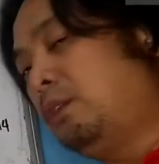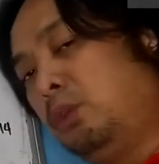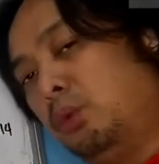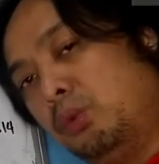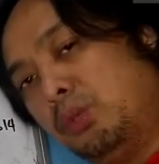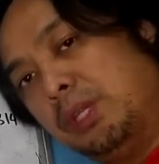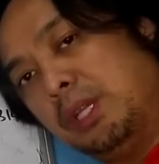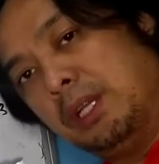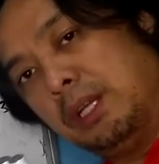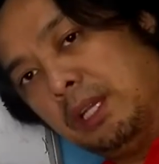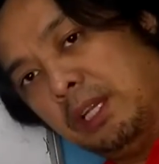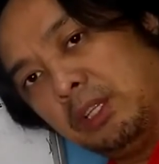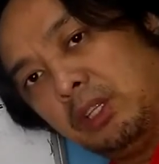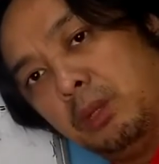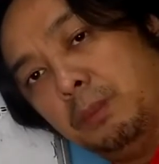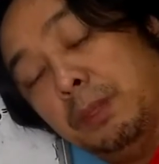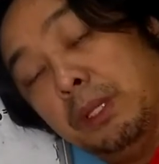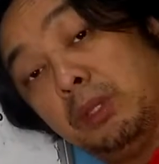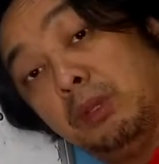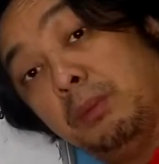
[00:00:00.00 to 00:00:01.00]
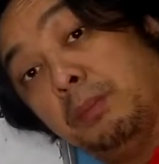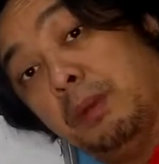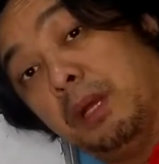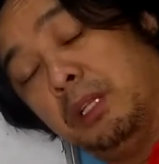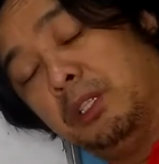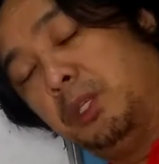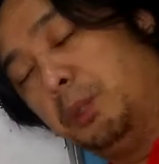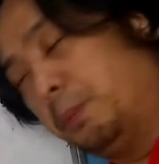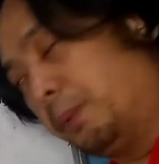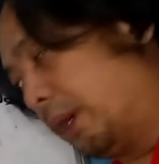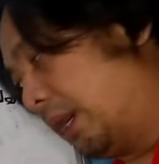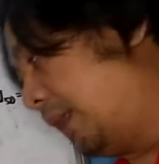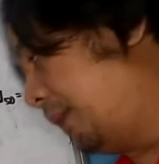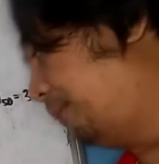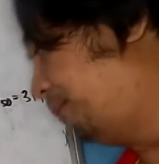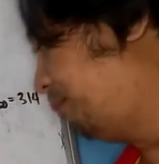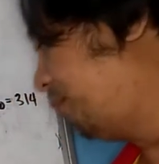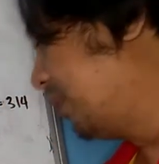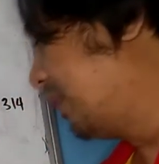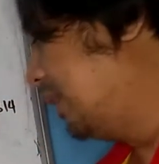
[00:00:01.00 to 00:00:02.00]
using a little bit of
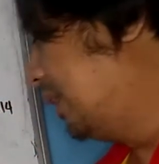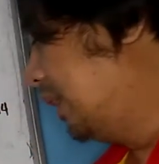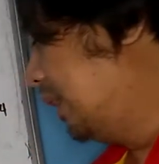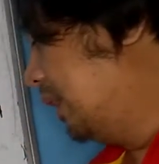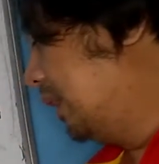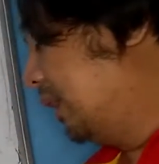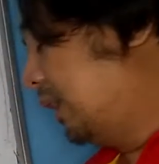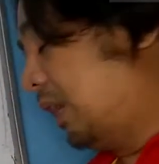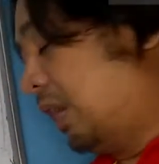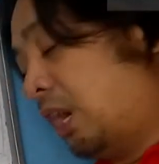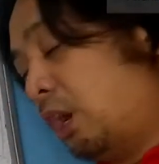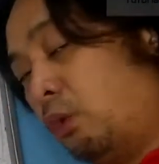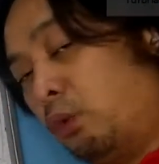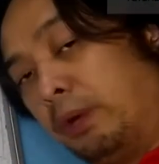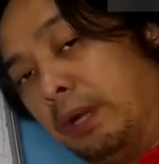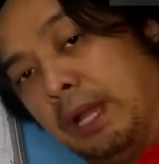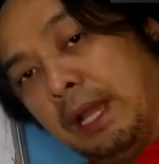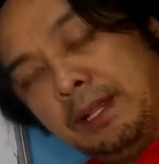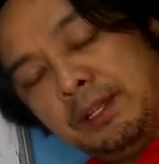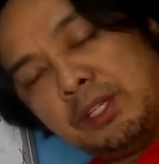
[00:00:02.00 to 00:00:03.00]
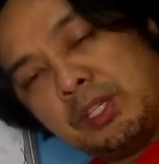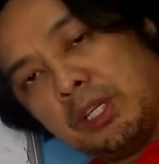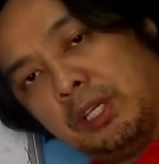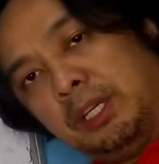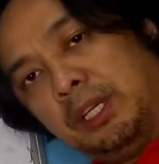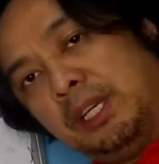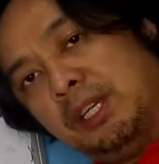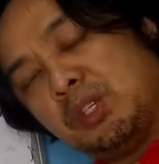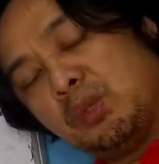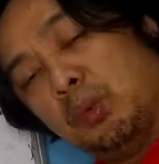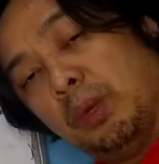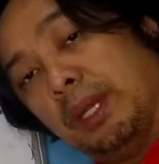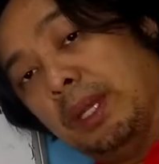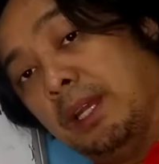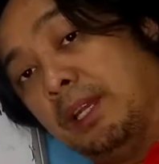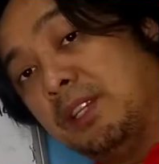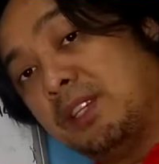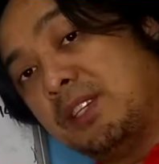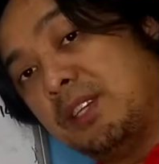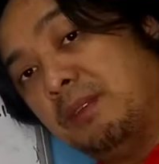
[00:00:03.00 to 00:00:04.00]
algebra, our answer is
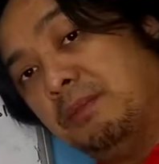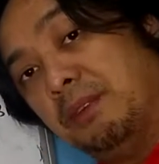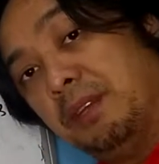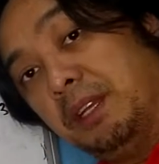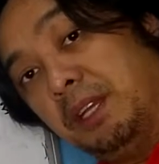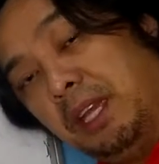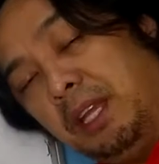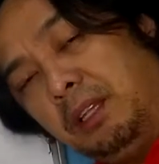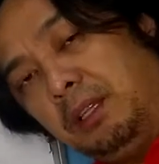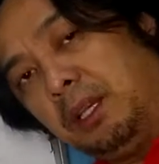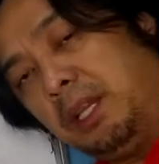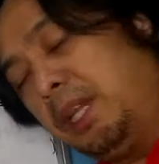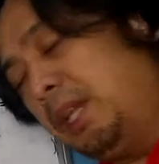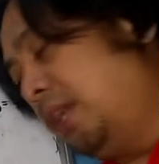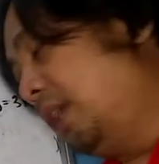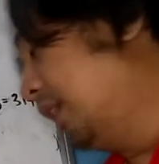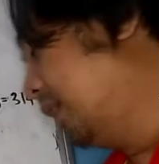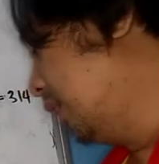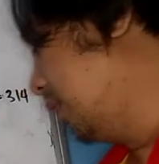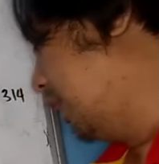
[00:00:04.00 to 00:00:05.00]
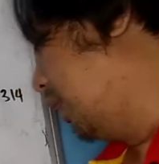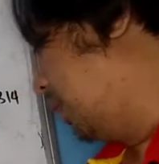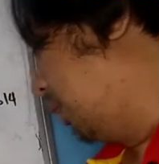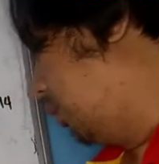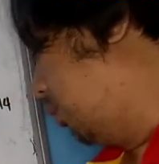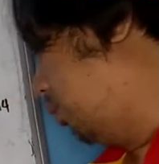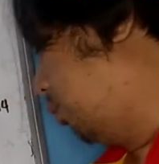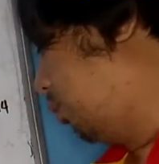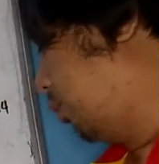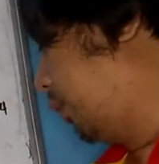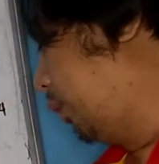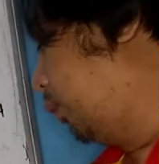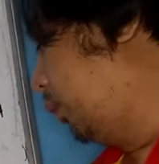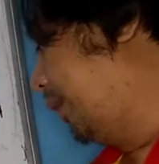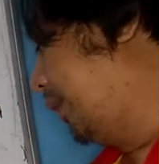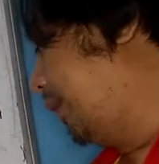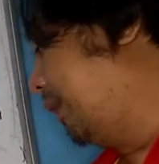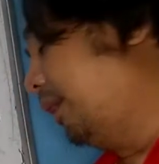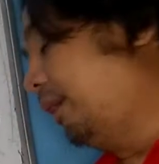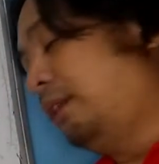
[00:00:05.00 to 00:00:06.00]
107 Henry or
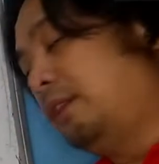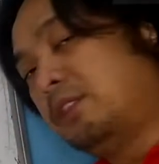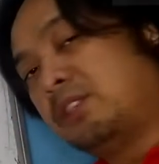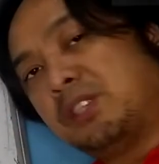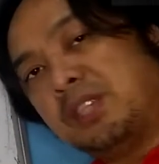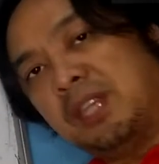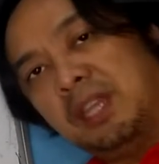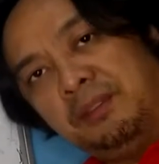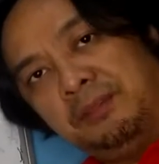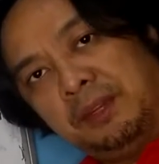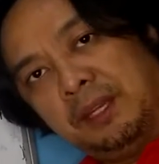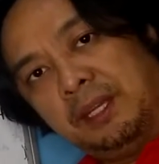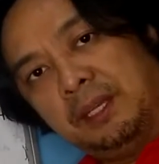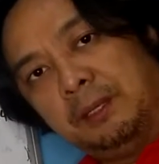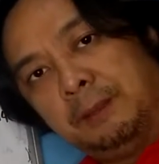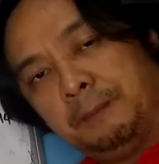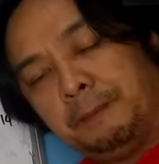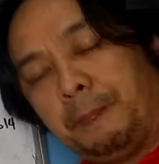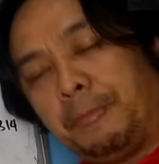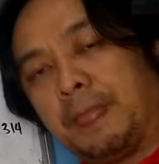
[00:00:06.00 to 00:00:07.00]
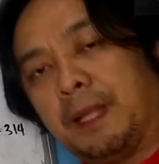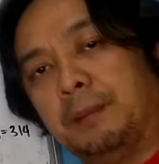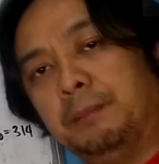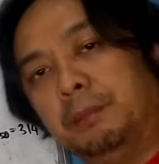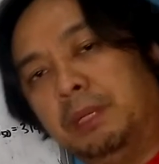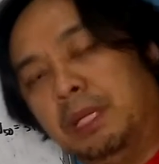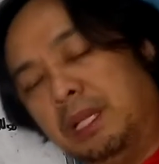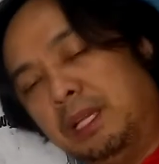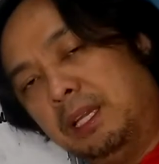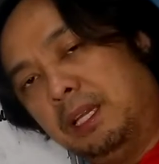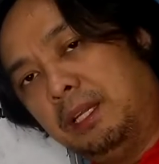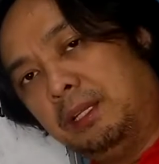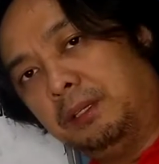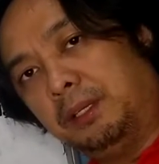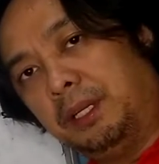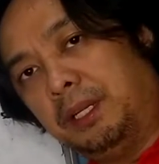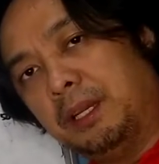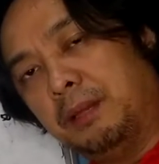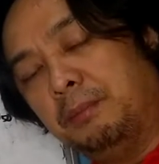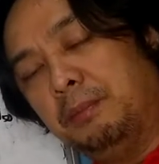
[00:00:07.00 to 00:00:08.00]
107
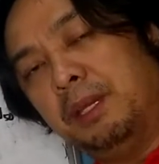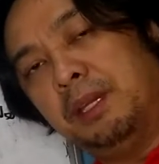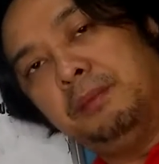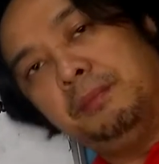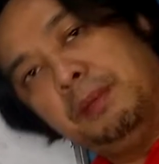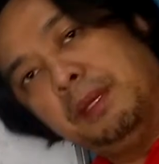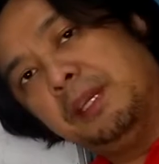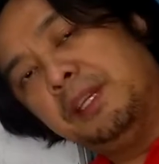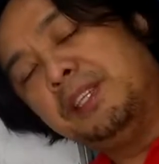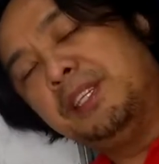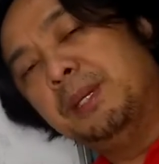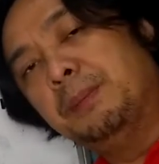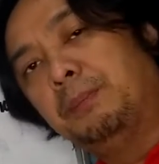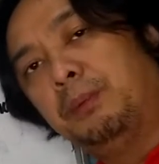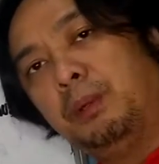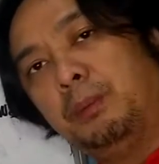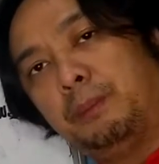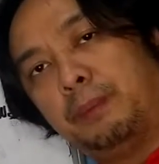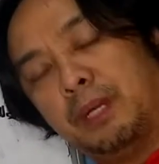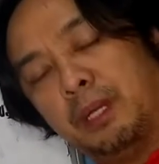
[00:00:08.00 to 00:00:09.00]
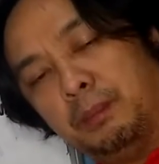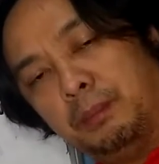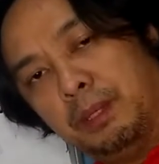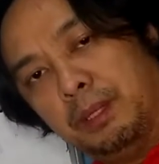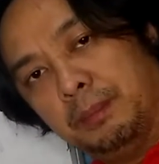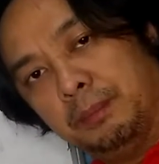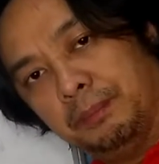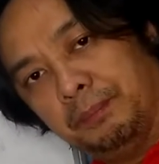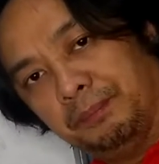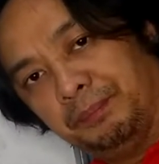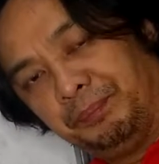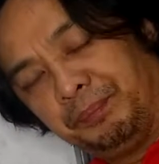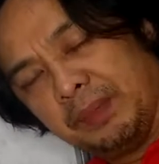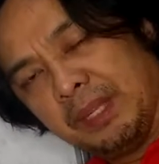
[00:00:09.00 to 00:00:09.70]
millihenry. A very, very simple problem.